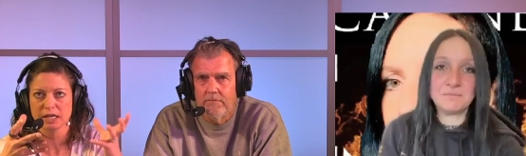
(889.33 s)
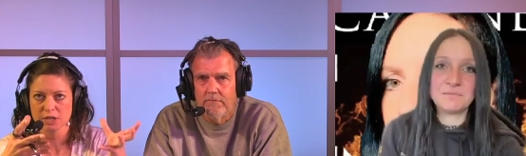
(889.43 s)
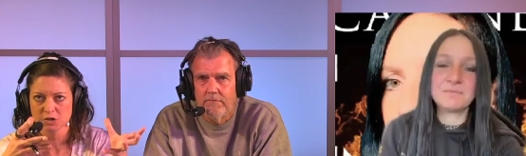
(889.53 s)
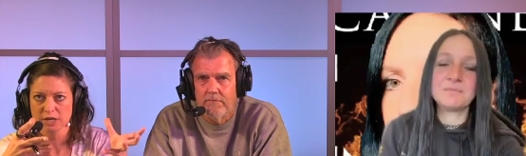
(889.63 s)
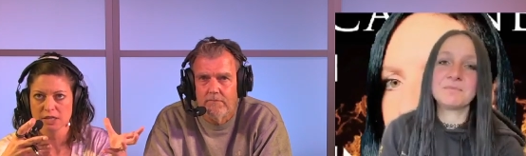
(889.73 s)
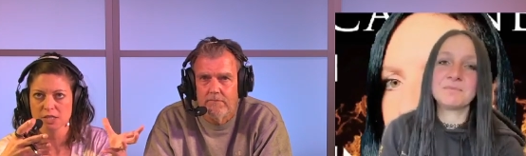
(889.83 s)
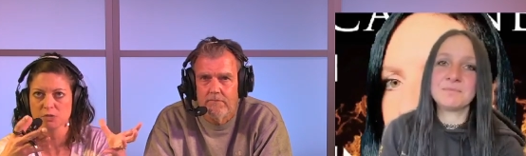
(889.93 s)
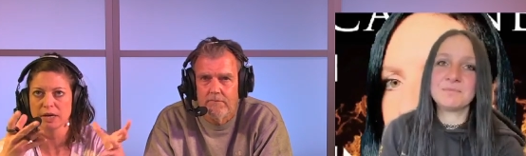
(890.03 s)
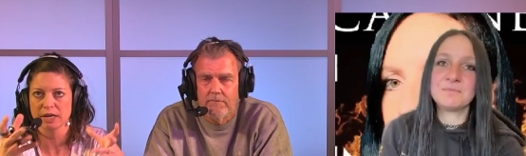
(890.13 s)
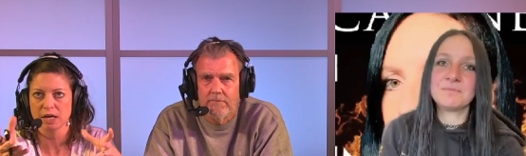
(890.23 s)
Speaker 1: and tricks
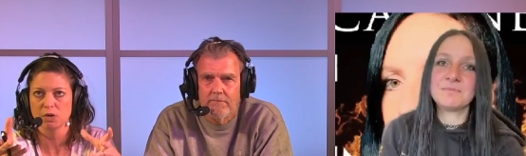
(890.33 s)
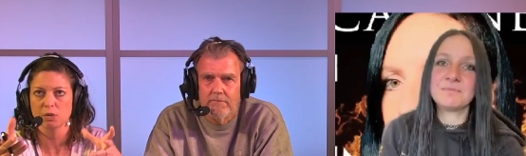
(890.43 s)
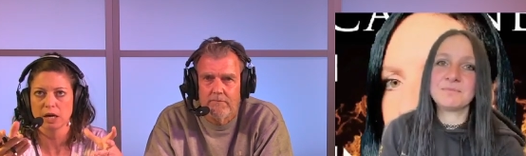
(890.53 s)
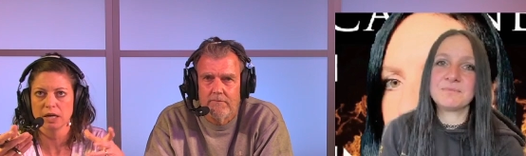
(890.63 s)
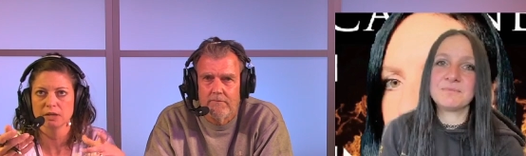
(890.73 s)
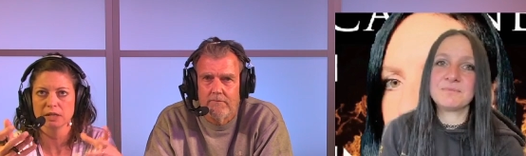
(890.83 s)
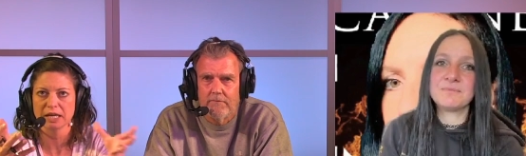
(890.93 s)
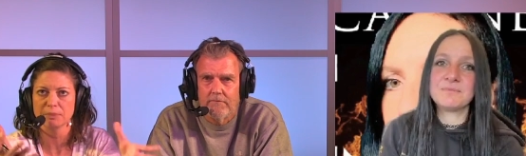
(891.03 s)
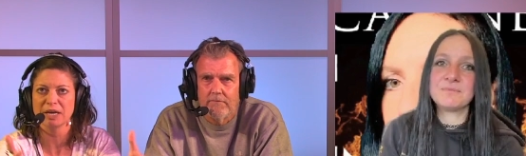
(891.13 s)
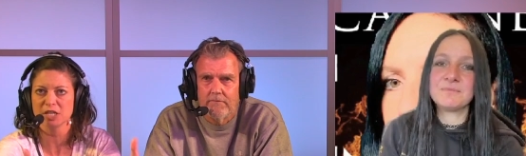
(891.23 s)
right now on
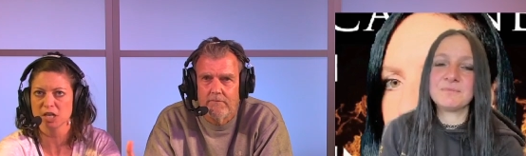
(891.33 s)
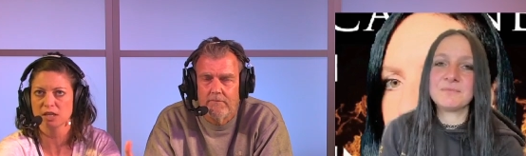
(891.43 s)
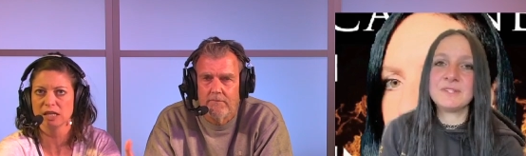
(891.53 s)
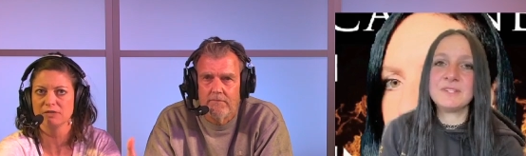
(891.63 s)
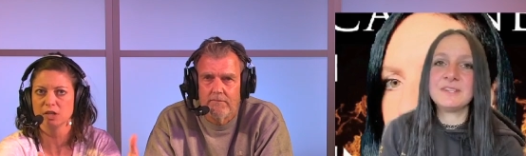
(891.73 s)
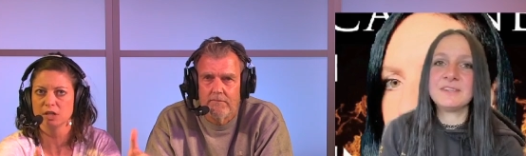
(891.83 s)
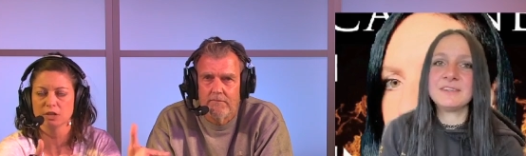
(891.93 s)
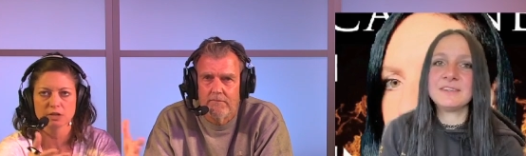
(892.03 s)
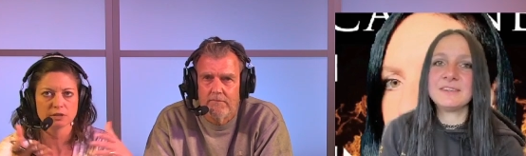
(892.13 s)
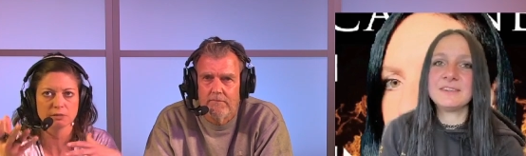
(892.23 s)
like a pet dog level
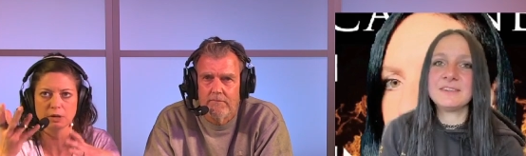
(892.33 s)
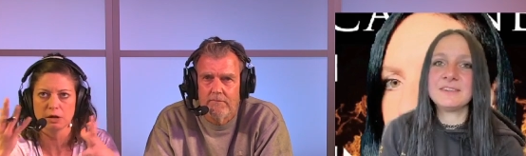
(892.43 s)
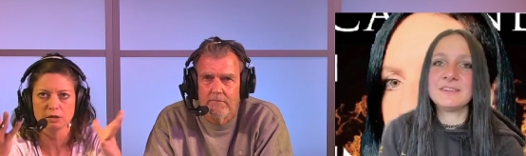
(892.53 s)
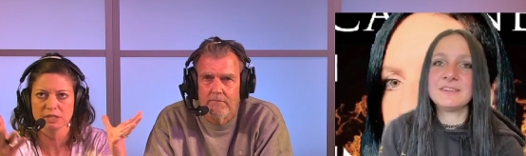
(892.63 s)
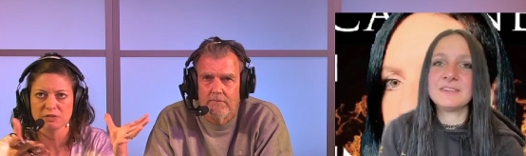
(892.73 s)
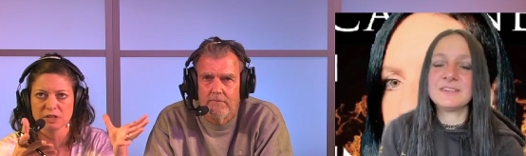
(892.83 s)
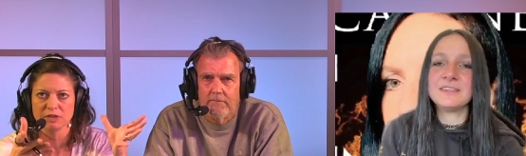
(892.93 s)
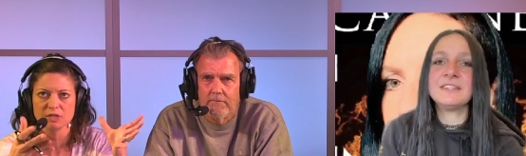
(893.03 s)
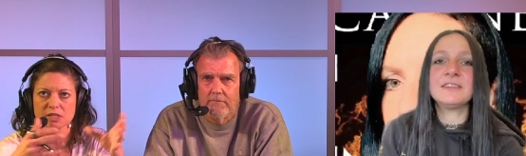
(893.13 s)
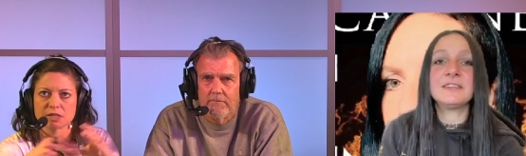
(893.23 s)
or all different
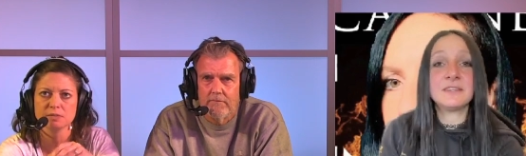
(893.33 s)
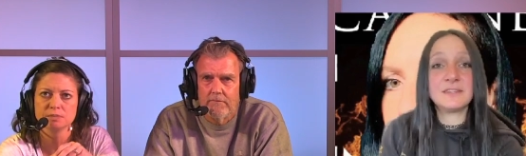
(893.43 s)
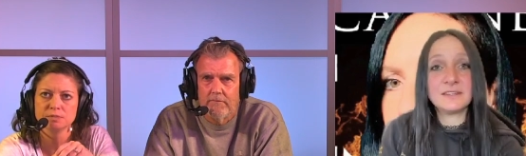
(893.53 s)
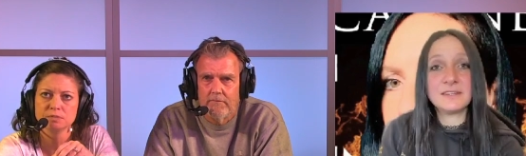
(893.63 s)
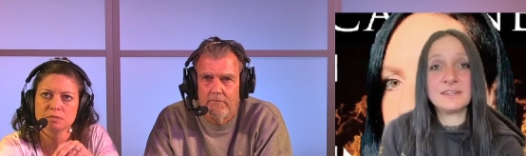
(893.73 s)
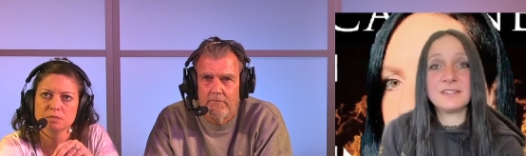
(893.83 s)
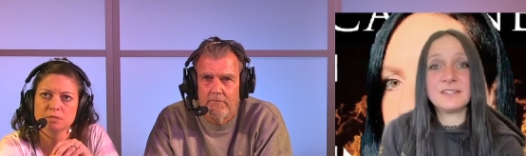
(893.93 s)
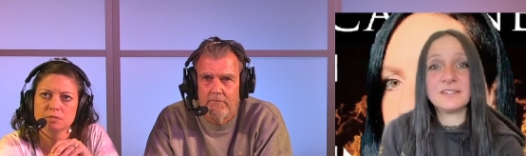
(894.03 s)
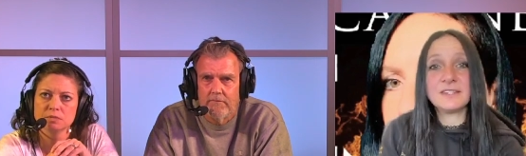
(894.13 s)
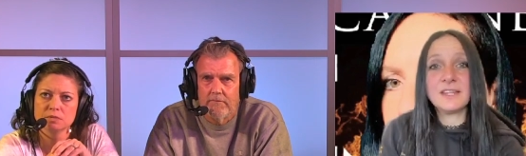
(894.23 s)
levels?
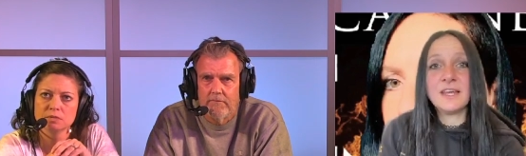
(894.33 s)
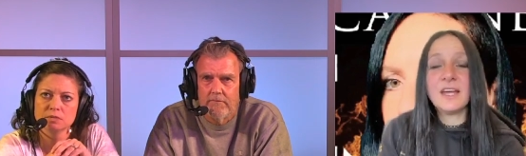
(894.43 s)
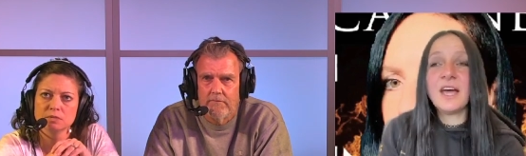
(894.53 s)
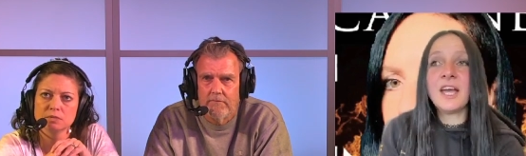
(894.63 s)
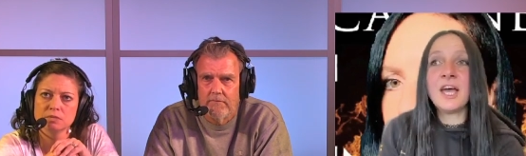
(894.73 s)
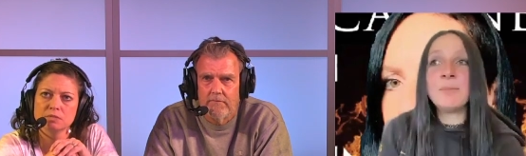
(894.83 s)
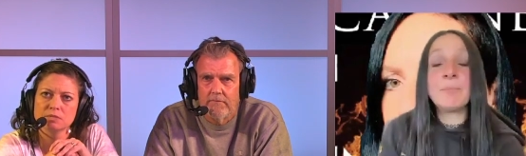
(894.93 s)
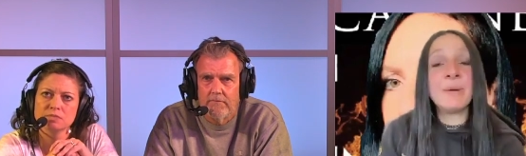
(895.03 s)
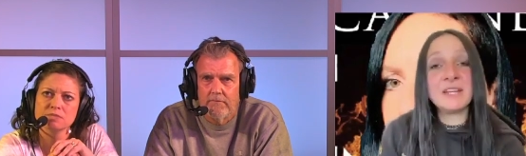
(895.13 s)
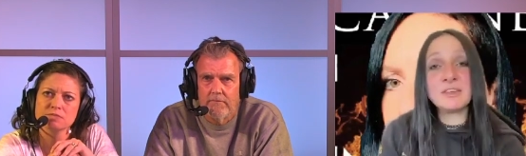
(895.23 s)
Speaker 2: Um,
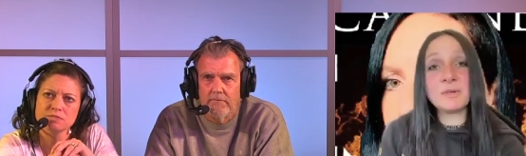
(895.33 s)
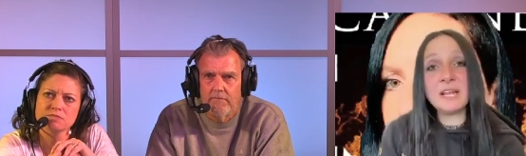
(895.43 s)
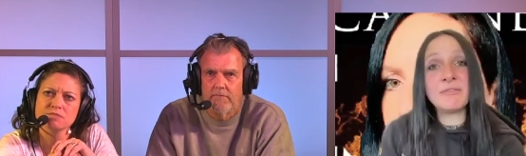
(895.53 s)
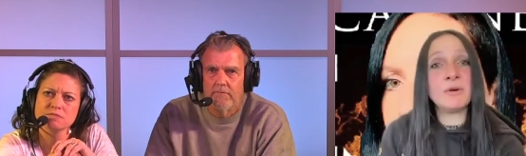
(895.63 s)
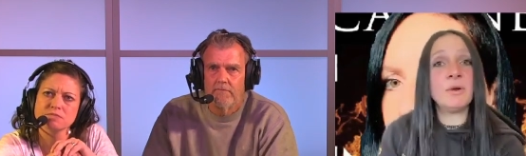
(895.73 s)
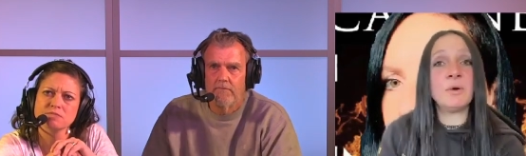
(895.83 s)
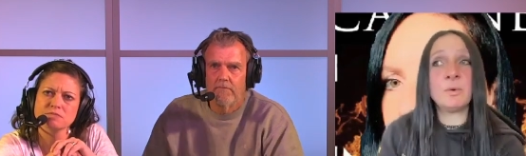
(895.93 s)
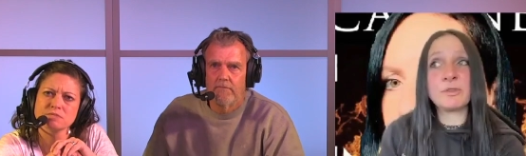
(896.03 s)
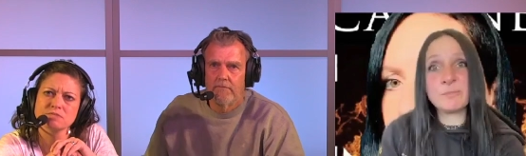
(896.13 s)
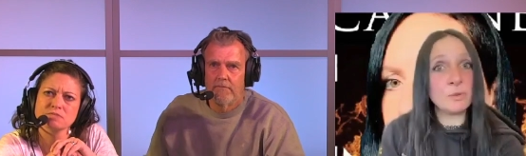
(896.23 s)
pet dog level or
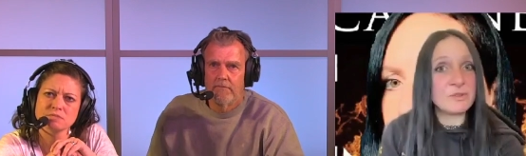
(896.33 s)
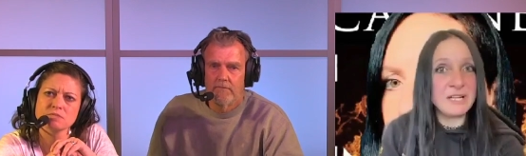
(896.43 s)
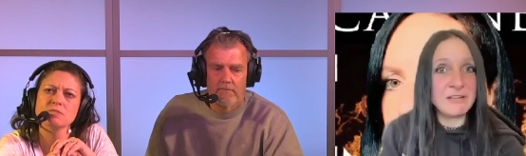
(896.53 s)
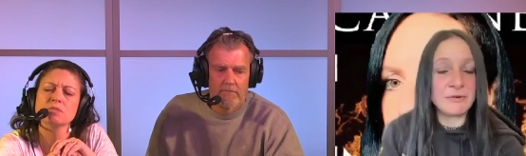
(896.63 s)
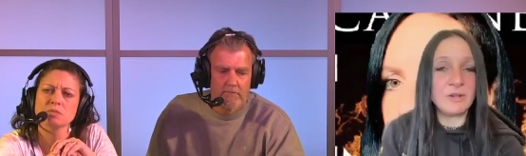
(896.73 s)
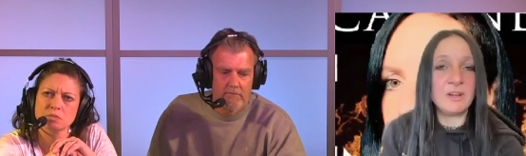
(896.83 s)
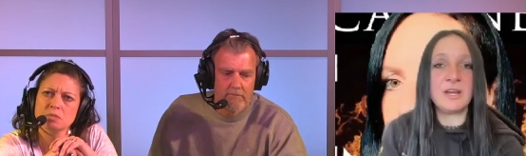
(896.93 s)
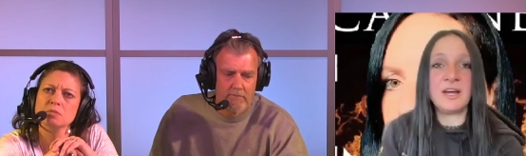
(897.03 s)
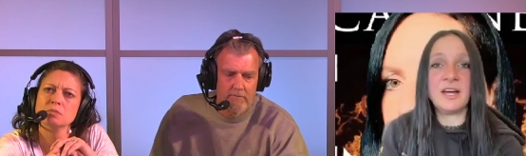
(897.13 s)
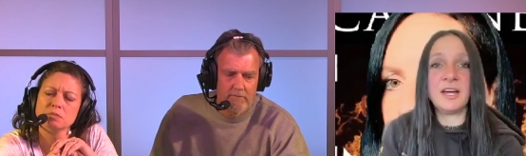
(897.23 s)
sports level,
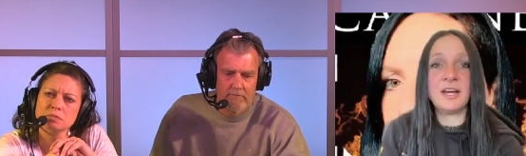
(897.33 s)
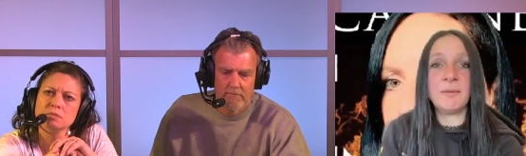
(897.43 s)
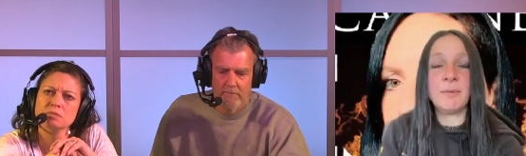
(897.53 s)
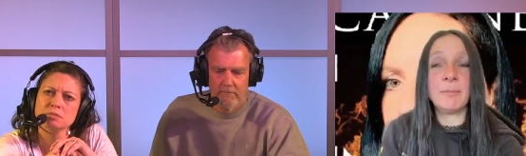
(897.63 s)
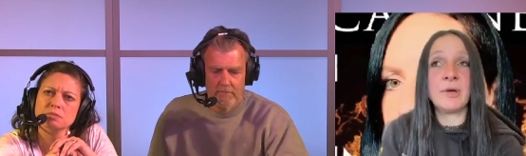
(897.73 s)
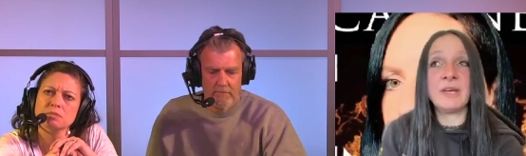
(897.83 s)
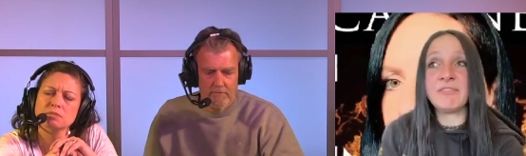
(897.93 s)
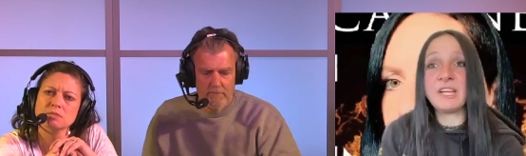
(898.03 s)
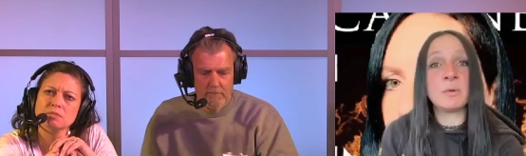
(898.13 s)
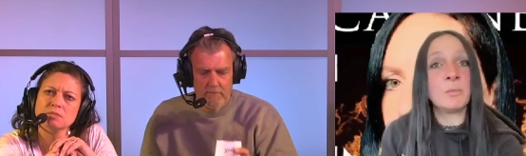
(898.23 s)
um, but if
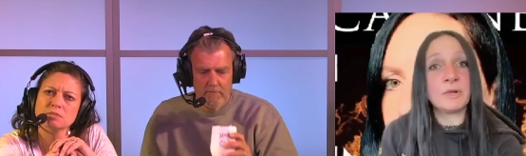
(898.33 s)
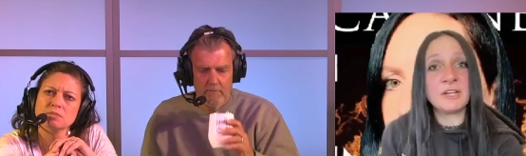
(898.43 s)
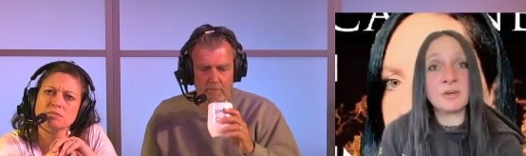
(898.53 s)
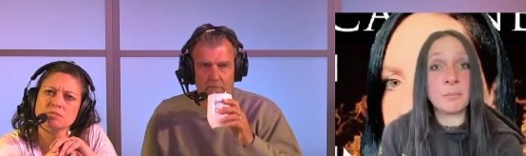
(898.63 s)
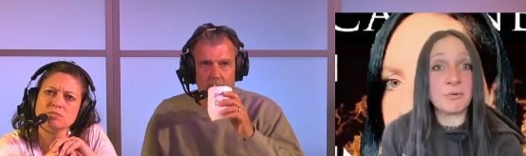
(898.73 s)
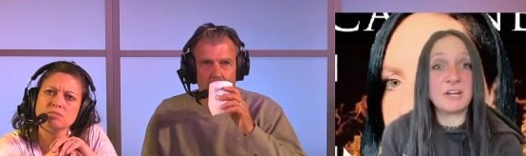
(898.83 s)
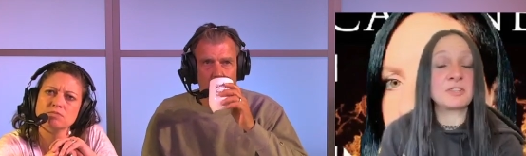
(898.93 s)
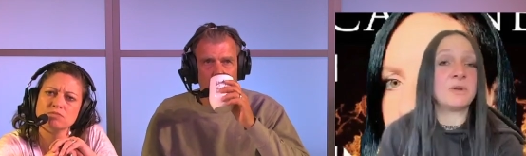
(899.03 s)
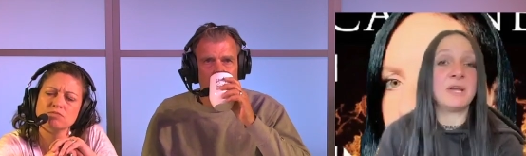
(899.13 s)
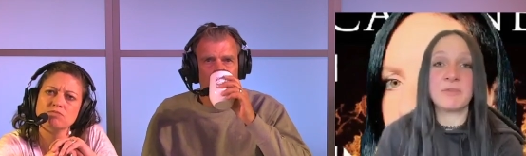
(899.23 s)
anyone wanted
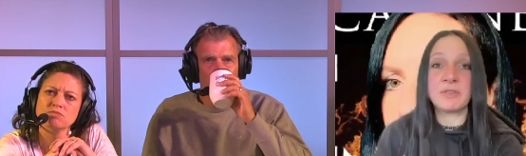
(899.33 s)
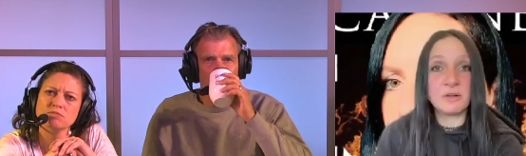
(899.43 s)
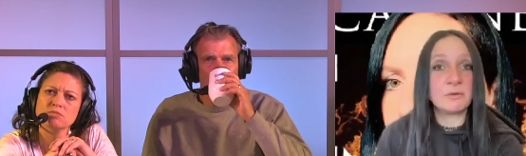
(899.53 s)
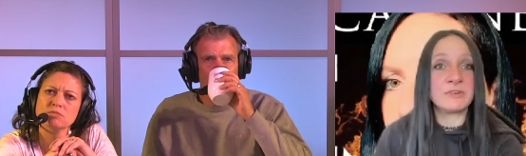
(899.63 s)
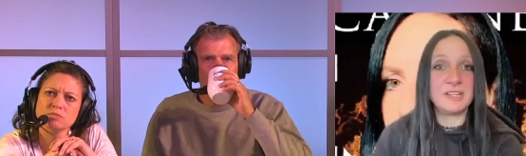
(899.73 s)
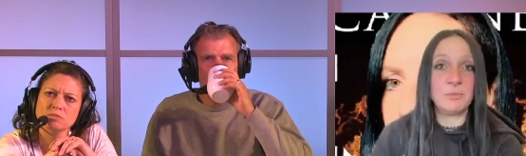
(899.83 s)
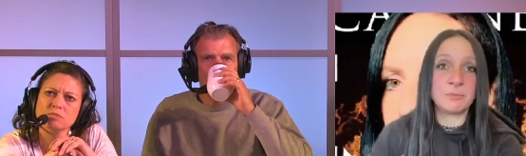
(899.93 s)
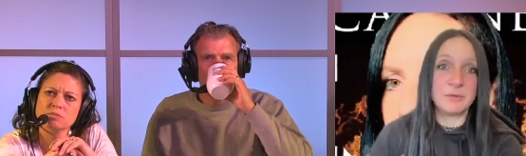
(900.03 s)
operational level, then obviously with my